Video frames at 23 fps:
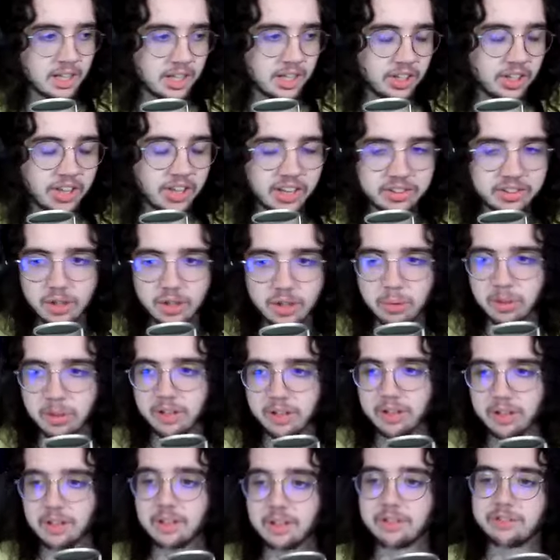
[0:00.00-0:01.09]
You guys know where
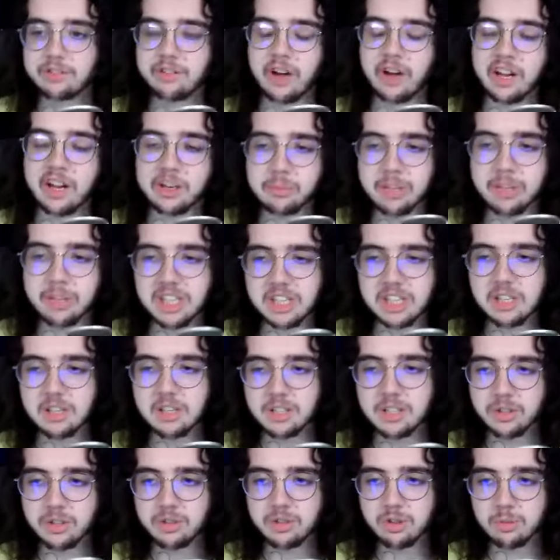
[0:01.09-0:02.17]
to find me,
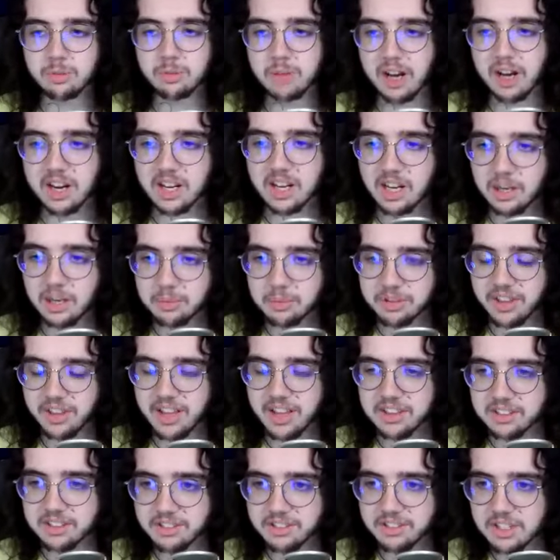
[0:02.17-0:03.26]
youtube.com
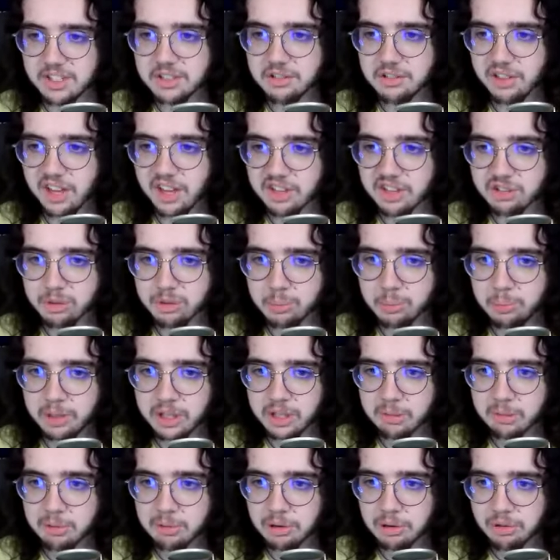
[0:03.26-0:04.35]
slash C slash
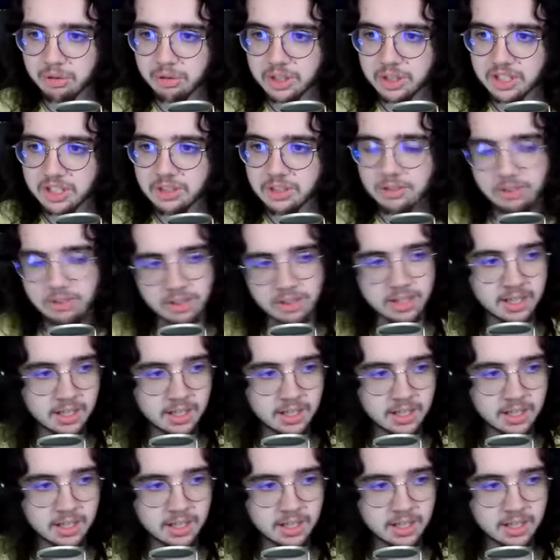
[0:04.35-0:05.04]
big beautiful diz.